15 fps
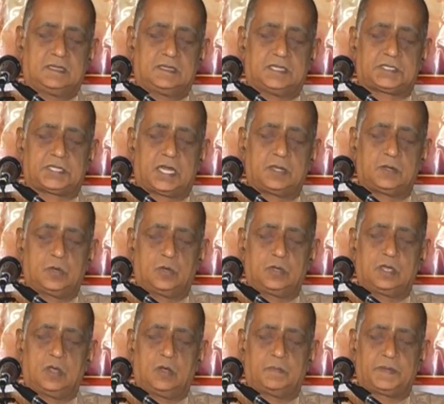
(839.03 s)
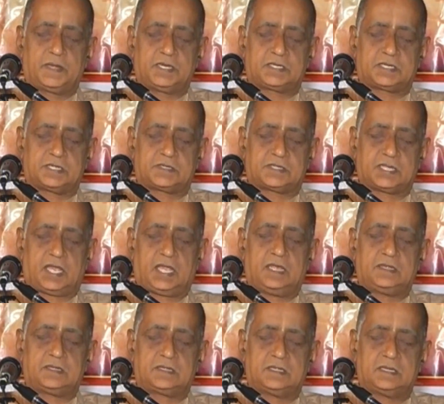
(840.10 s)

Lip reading: The Chandogya Upanishad says,